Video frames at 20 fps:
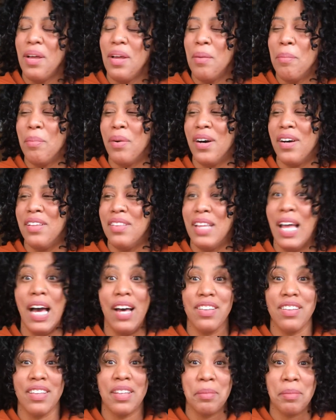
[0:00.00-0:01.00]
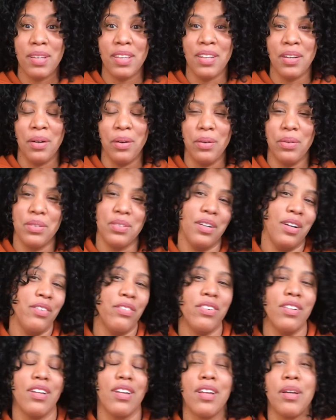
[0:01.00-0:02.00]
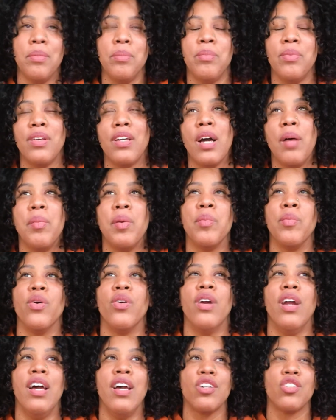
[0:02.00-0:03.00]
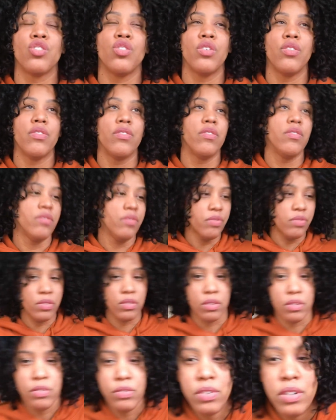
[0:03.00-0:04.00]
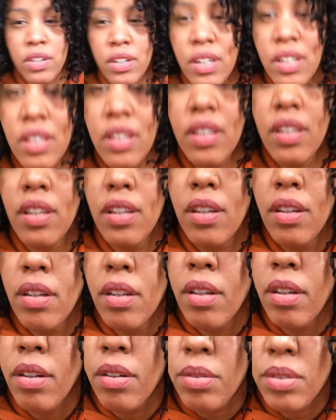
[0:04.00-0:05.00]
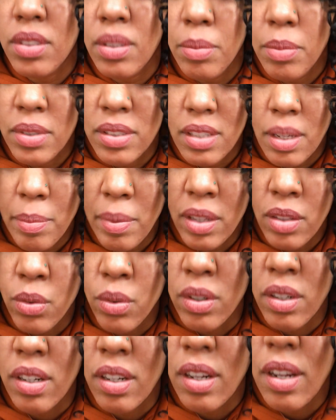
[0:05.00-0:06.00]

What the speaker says: But now that I'm getting older, I feel like I'm becoming more extroverted. Oh, someone's at my door.